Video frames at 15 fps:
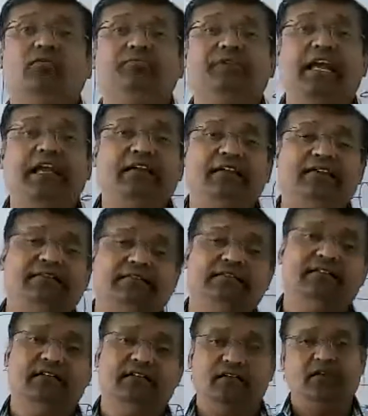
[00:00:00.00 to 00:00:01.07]
plane
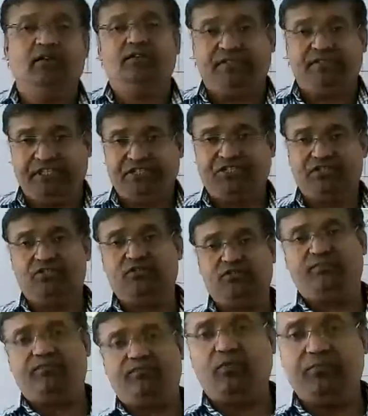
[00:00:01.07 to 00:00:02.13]
of that
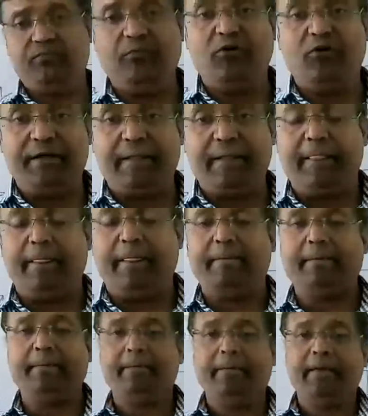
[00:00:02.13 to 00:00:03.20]
section of
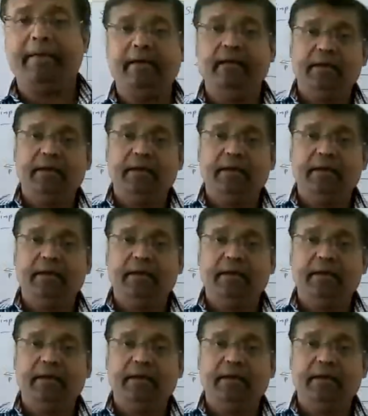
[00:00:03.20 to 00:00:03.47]
the body.